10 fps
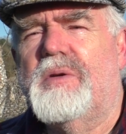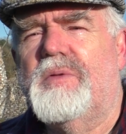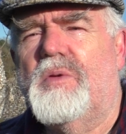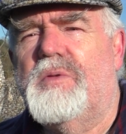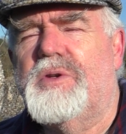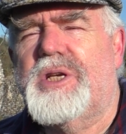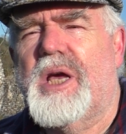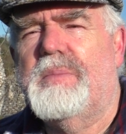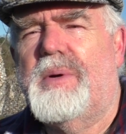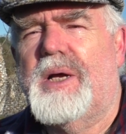of Norfolk's
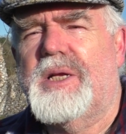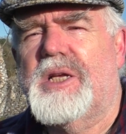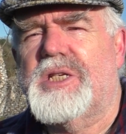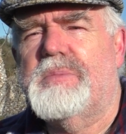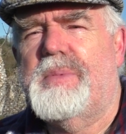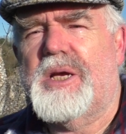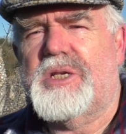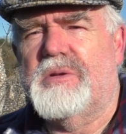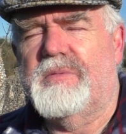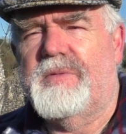campaign against the
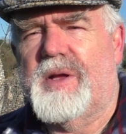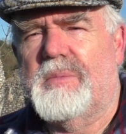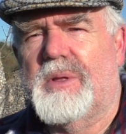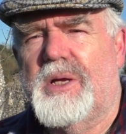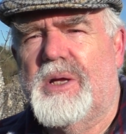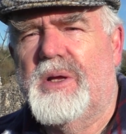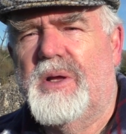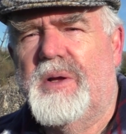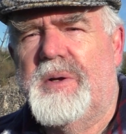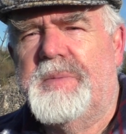Paston family.
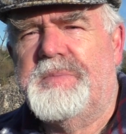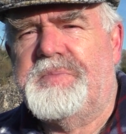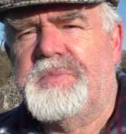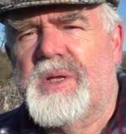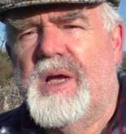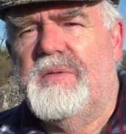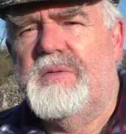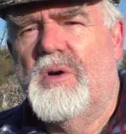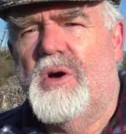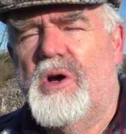If
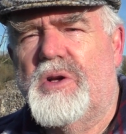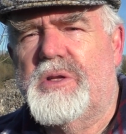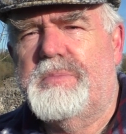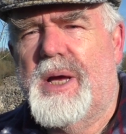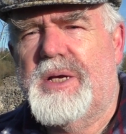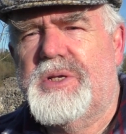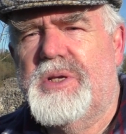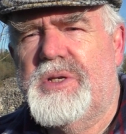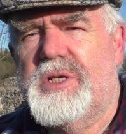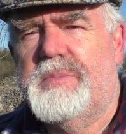you've not heard of the
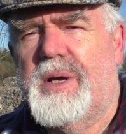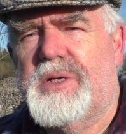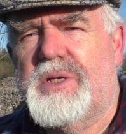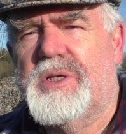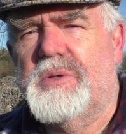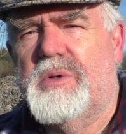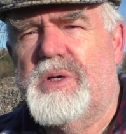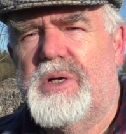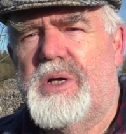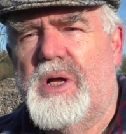Pastons
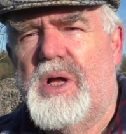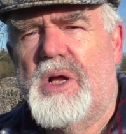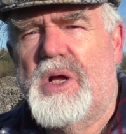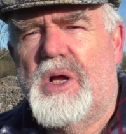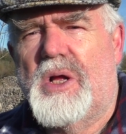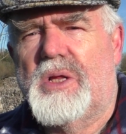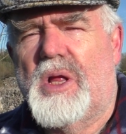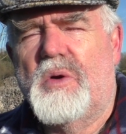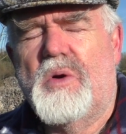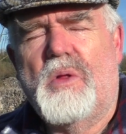were
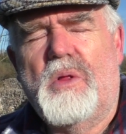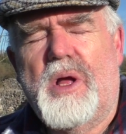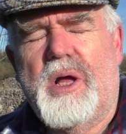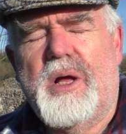local